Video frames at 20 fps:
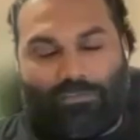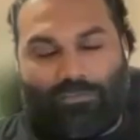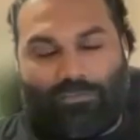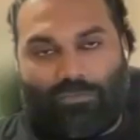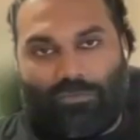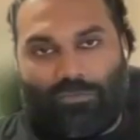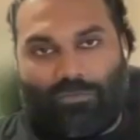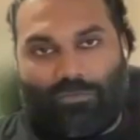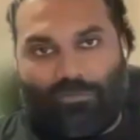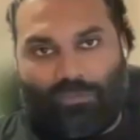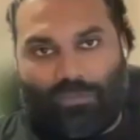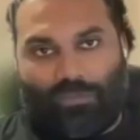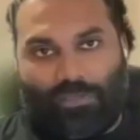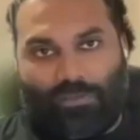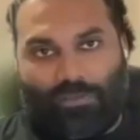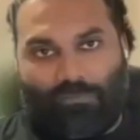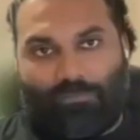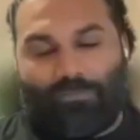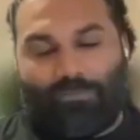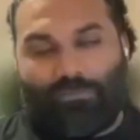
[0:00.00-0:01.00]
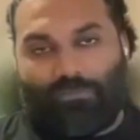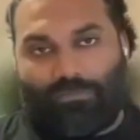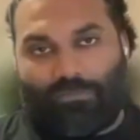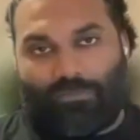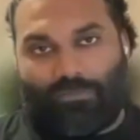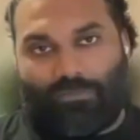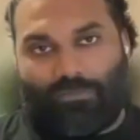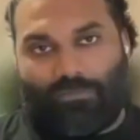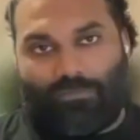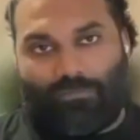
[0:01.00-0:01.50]
through the
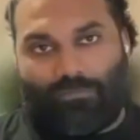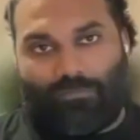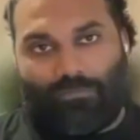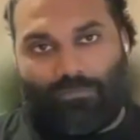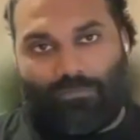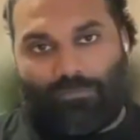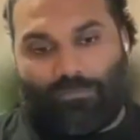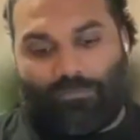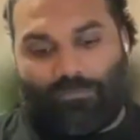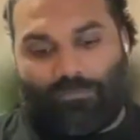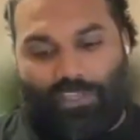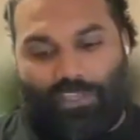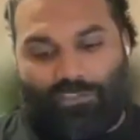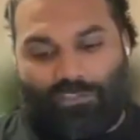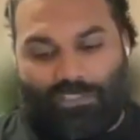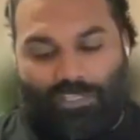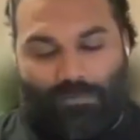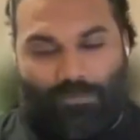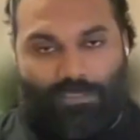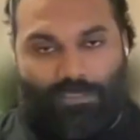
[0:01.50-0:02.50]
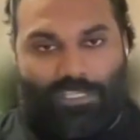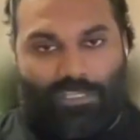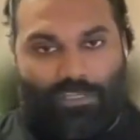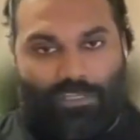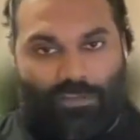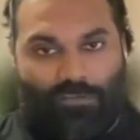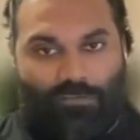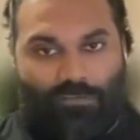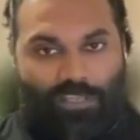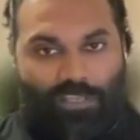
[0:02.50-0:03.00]
feature DBT are
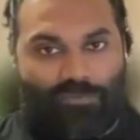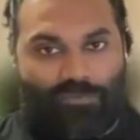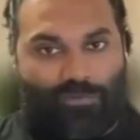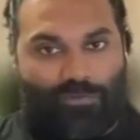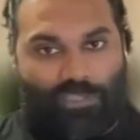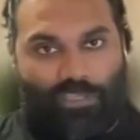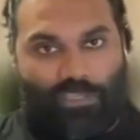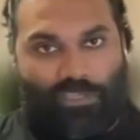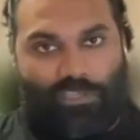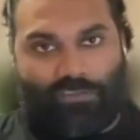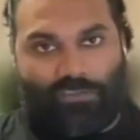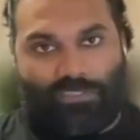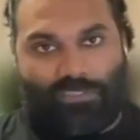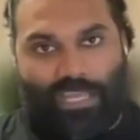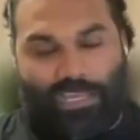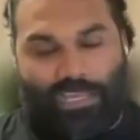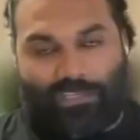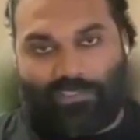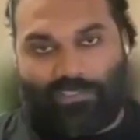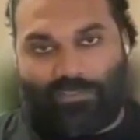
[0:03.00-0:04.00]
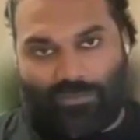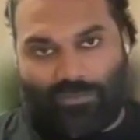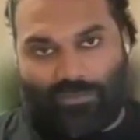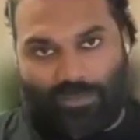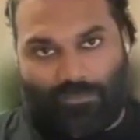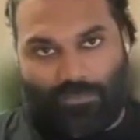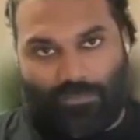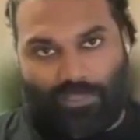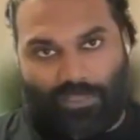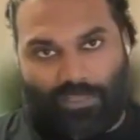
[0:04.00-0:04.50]
going to release, whether you can use DAGs or
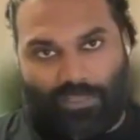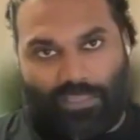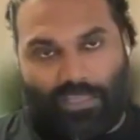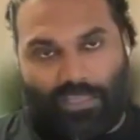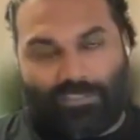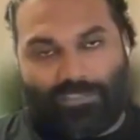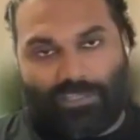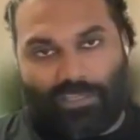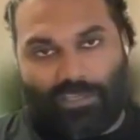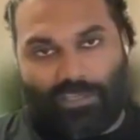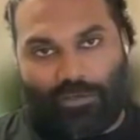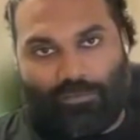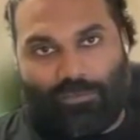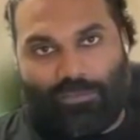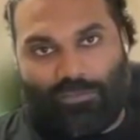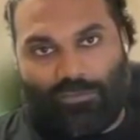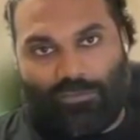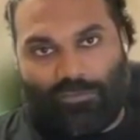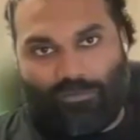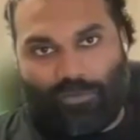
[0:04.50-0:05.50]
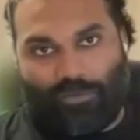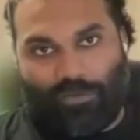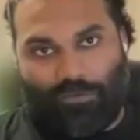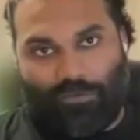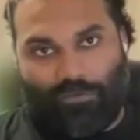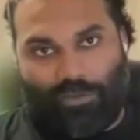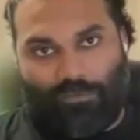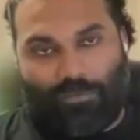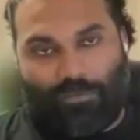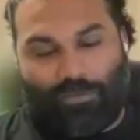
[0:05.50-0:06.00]
something like that to help you do
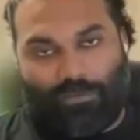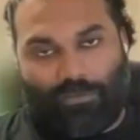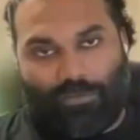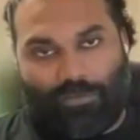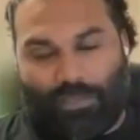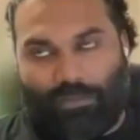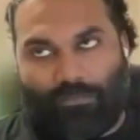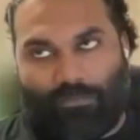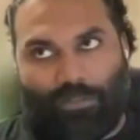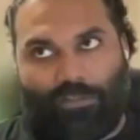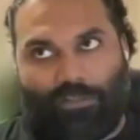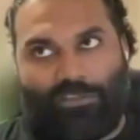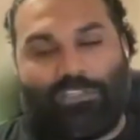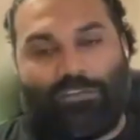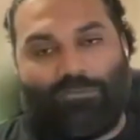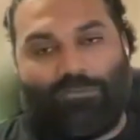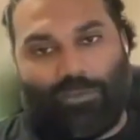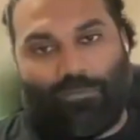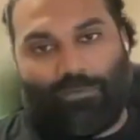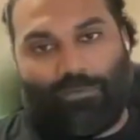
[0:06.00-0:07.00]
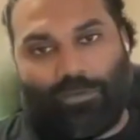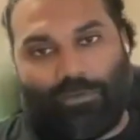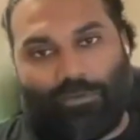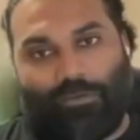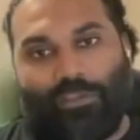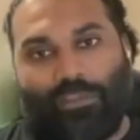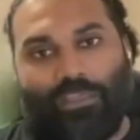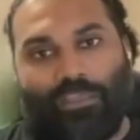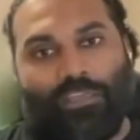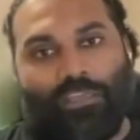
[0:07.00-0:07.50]
multi-repo.
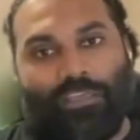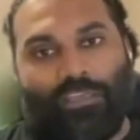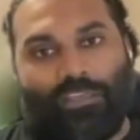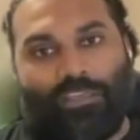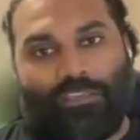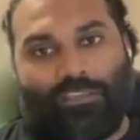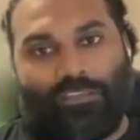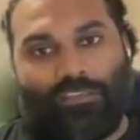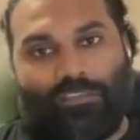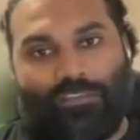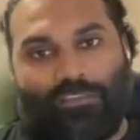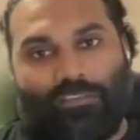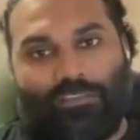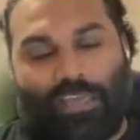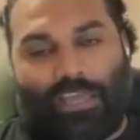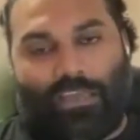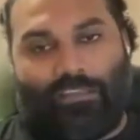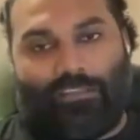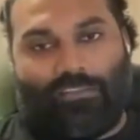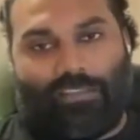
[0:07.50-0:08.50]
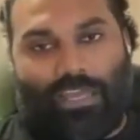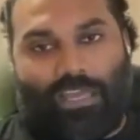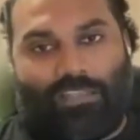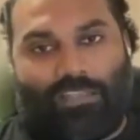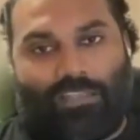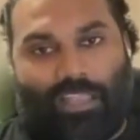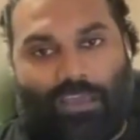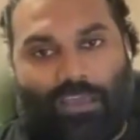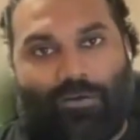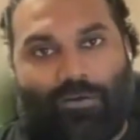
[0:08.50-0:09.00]
That
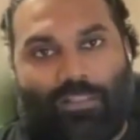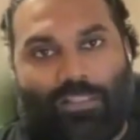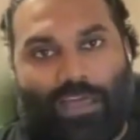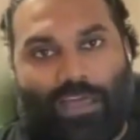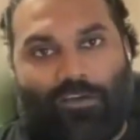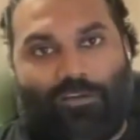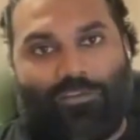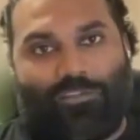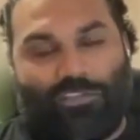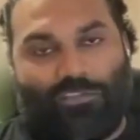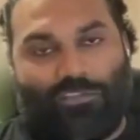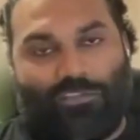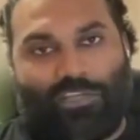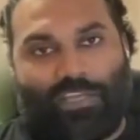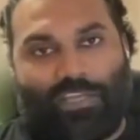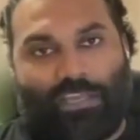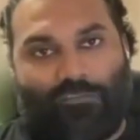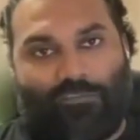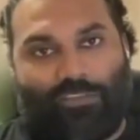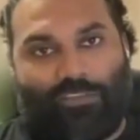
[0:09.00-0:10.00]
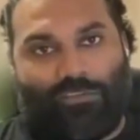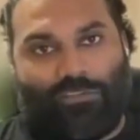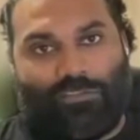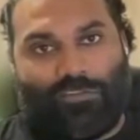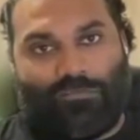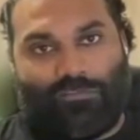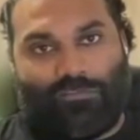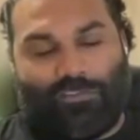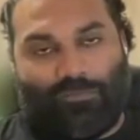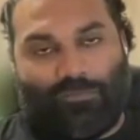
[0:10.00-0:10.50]
now allows you to have those
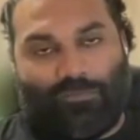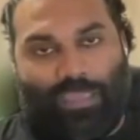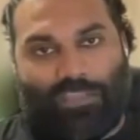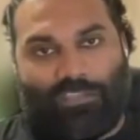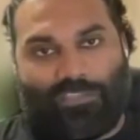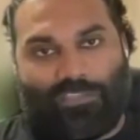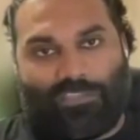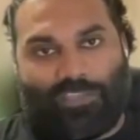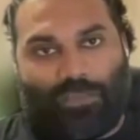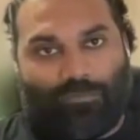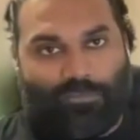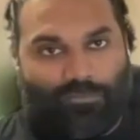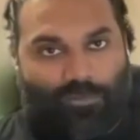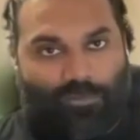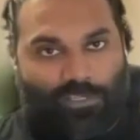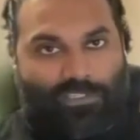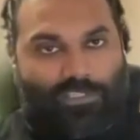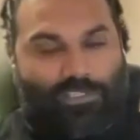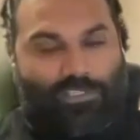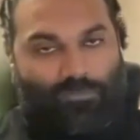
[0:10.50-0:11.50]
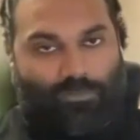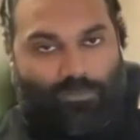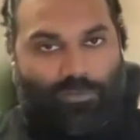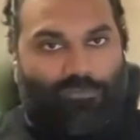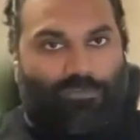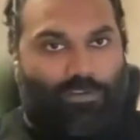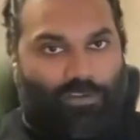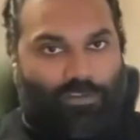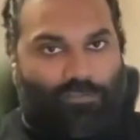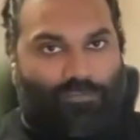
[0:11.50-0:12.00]
different domains, some of which can move
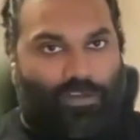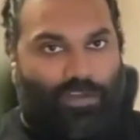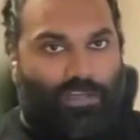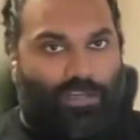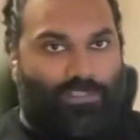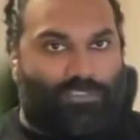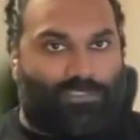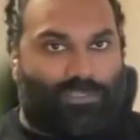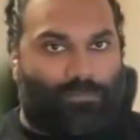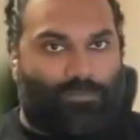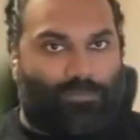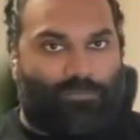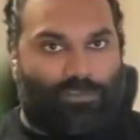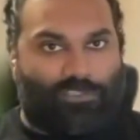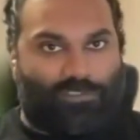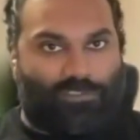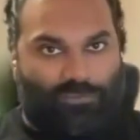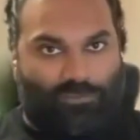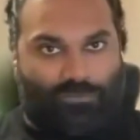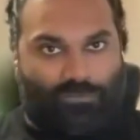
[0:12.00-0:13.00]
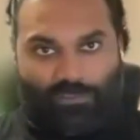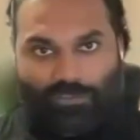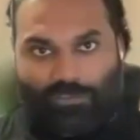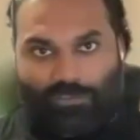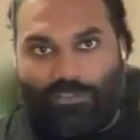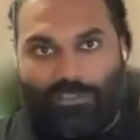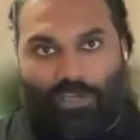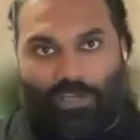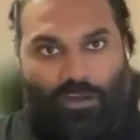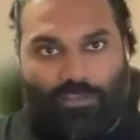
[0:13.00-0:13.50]
very fast, some of which
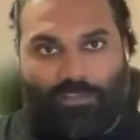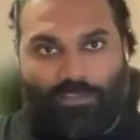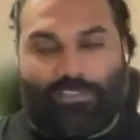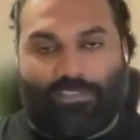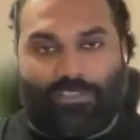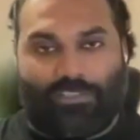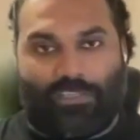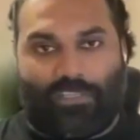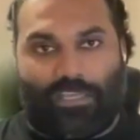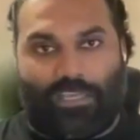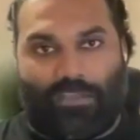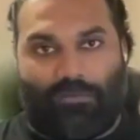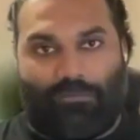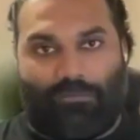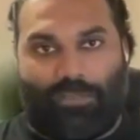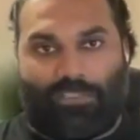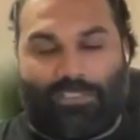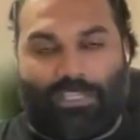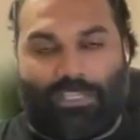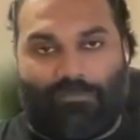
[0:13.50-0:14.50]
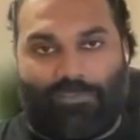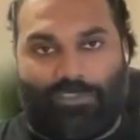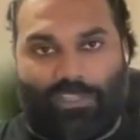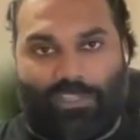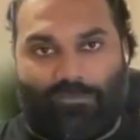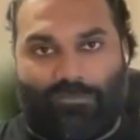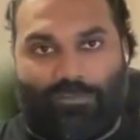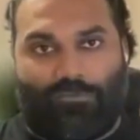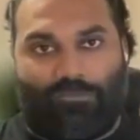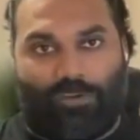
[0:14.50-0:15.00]
can't and must have
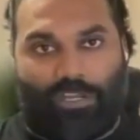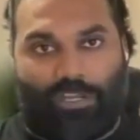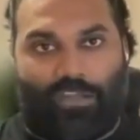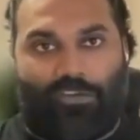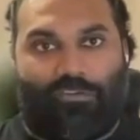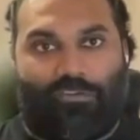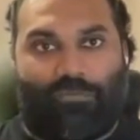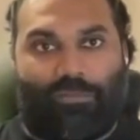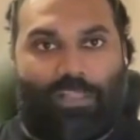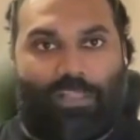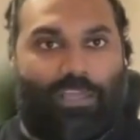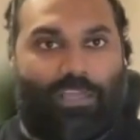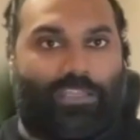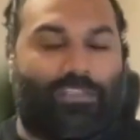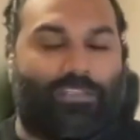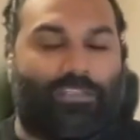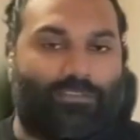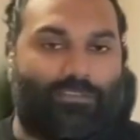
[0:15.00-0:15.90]
different rigor applied.